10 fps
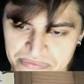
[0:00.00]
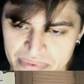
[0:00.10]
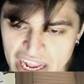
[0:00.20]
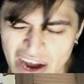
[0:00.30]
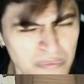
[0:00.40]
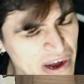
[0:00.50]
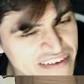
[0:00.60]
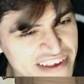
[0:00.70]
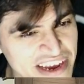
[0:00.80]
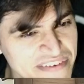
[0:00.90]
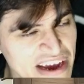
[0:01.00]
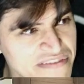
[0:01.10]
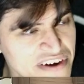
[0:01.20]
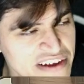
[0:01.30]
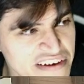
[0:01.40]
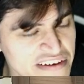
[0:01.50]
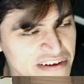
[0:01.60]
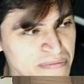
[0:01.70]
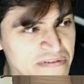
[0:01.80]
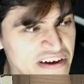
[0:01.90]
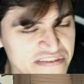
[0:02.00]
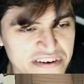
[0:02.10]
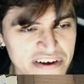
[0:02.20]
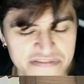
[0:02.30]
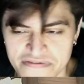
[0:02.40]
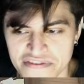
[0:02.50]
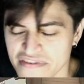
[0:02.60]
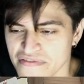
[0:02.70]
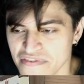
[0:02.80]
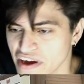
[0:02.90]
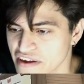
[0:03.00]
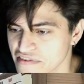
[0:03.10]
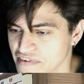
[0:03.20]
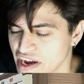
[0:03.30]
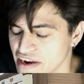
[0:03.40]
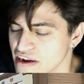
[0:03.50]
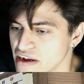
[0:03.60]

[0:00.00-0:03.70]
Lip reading: I hope I saved after I talked to the professor. If not, it's fine.